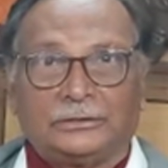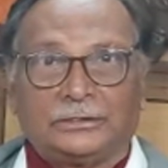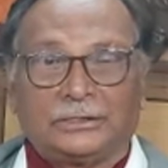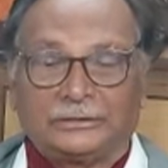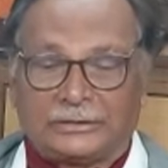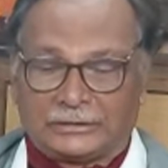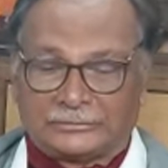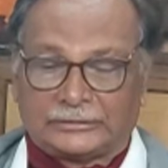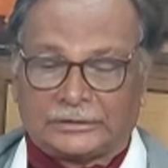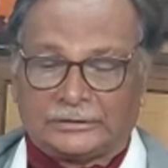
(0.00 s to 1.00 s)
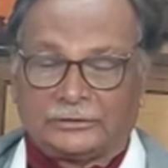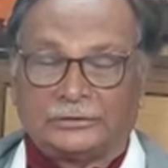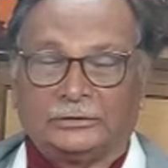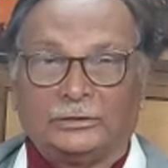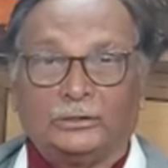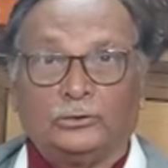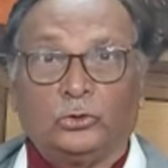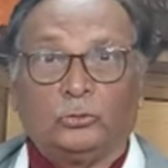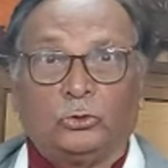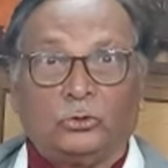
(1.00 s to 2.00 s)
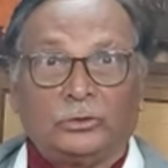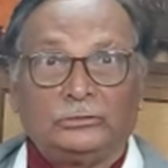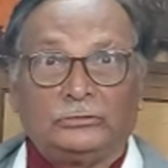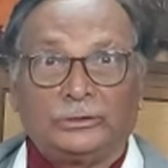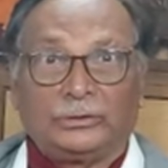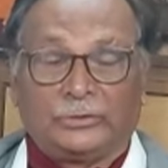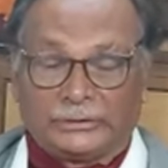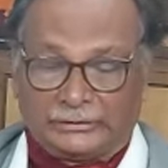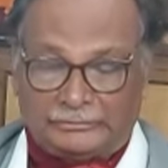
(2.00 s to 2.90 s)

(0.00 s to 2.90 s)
and get the surrender. No more words were given.